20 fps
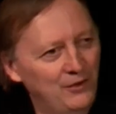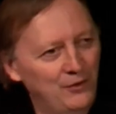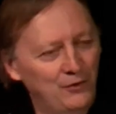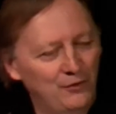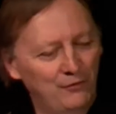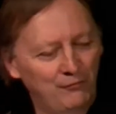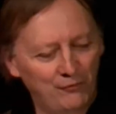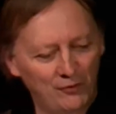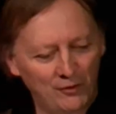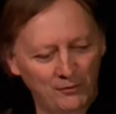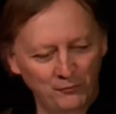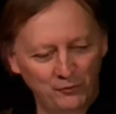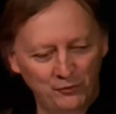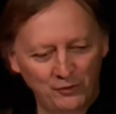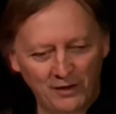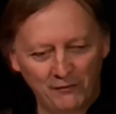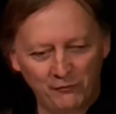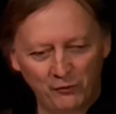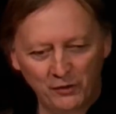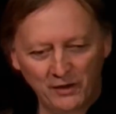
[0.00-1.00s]
from the
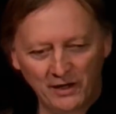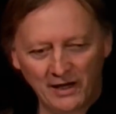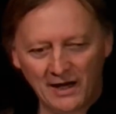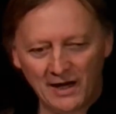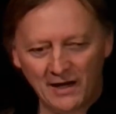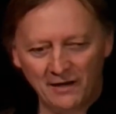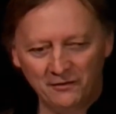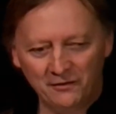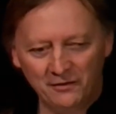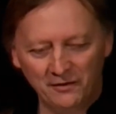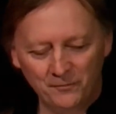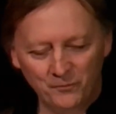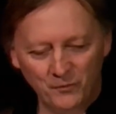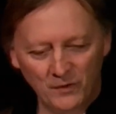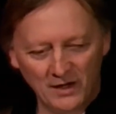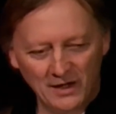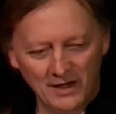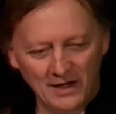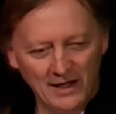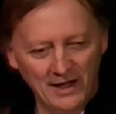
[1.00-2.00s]
avant-garde.
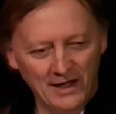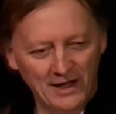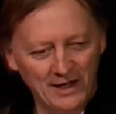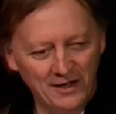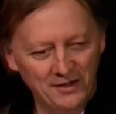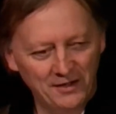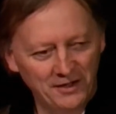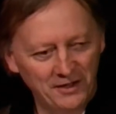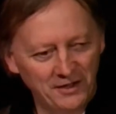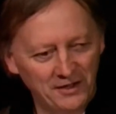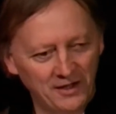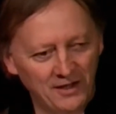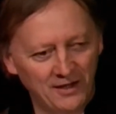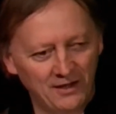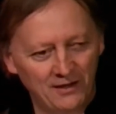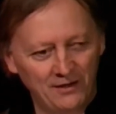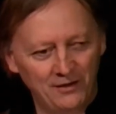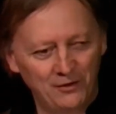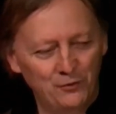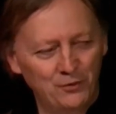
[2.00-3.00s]
And
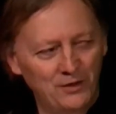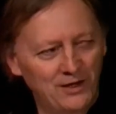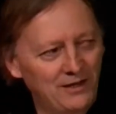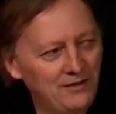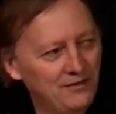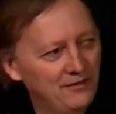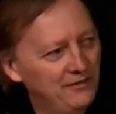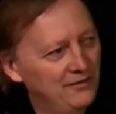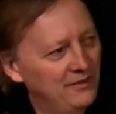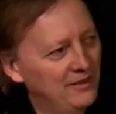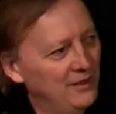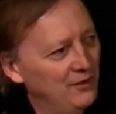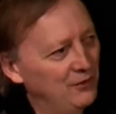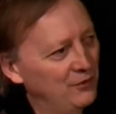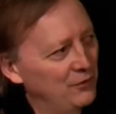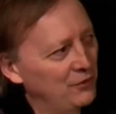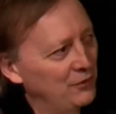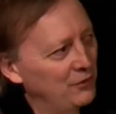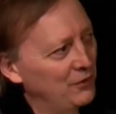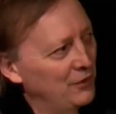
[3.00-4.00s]
here you can see
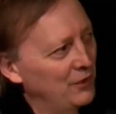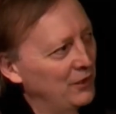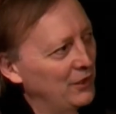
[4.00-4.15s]
the